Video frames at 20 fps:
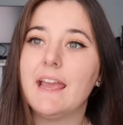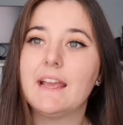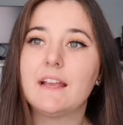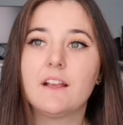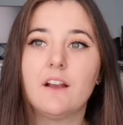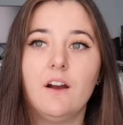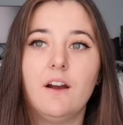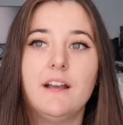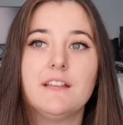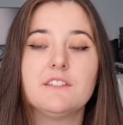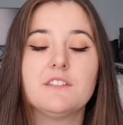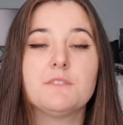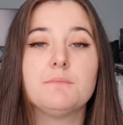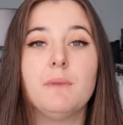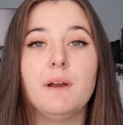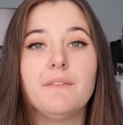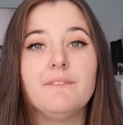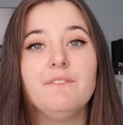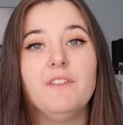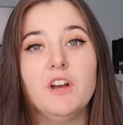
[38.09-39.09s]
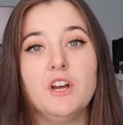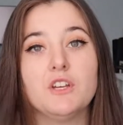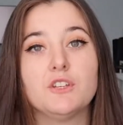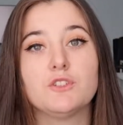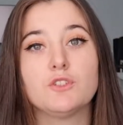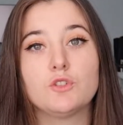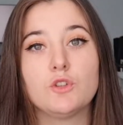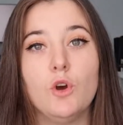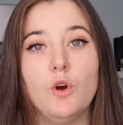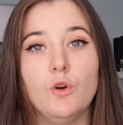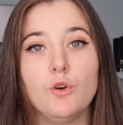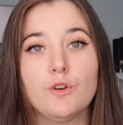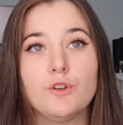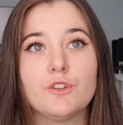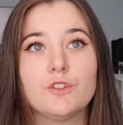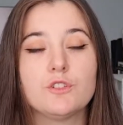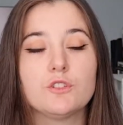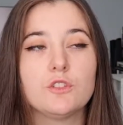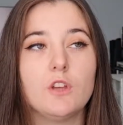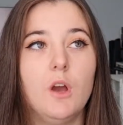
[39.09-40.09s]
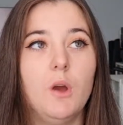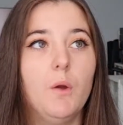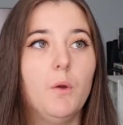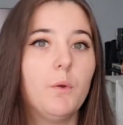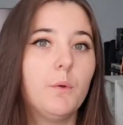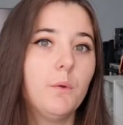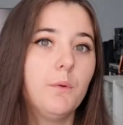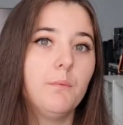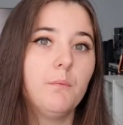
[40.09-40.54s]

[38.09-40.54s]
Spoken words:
Kaiser's my first dog, so